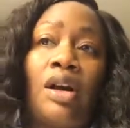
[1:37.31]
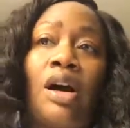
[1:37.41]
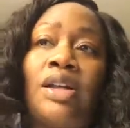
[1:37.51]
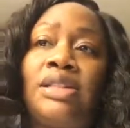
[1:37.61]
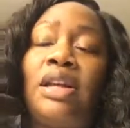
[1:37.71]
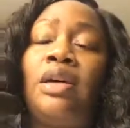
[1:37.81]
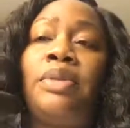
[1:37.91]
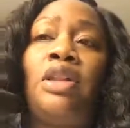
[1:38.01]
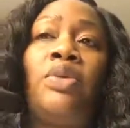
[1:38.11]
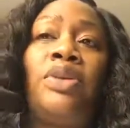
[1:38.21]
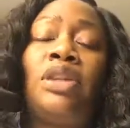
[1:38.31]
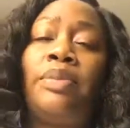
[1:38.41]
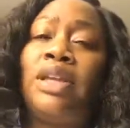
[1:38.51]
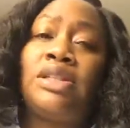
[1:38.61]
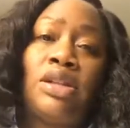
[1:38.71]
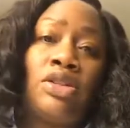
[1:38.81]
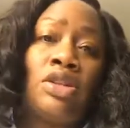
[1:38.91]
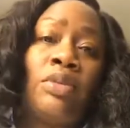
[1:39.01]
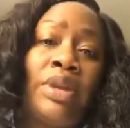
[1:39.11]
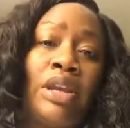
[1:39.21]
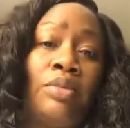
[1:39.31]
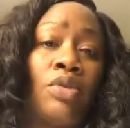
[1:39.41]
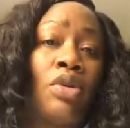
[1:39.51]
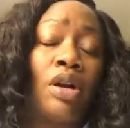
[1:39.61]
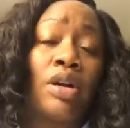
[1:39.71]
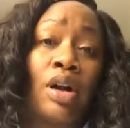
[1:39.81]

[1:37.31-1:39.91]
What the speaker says: costs that come along with it, because there are so many more